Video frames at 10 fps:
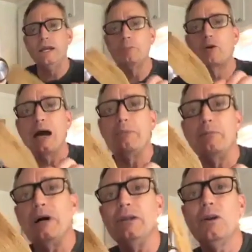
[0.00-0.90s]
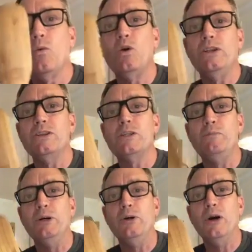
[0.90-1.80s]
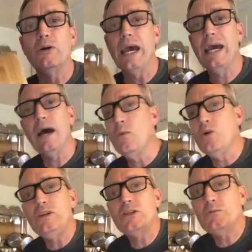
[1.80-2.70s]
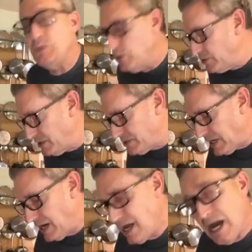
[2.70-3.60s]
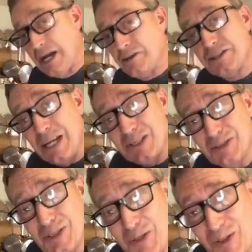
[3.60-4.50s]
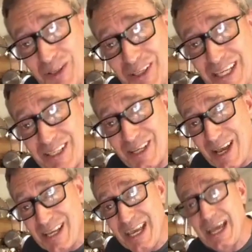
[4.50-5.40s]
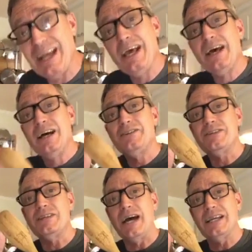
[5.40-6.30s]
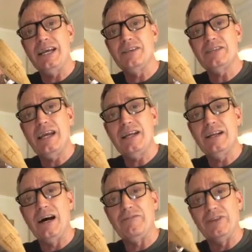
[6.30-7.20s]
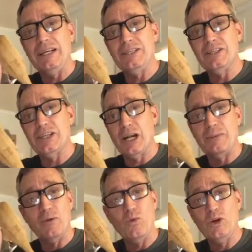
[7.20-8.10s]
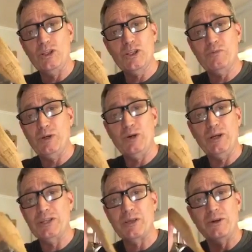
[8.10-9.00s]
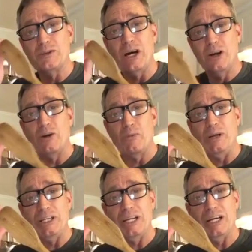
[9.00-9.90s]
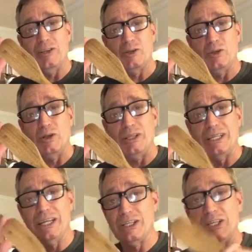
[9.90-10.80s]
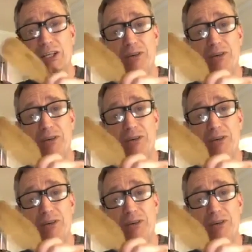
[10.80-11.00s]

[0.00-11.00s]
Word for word: I'm grabbing my little wooden spoon, okay? A wooden spoon is an essential tool in the kitchen. I can't say it enough, ladies and gentlemen, wooden spoon. It's the most underappreciated tool in the kitchen.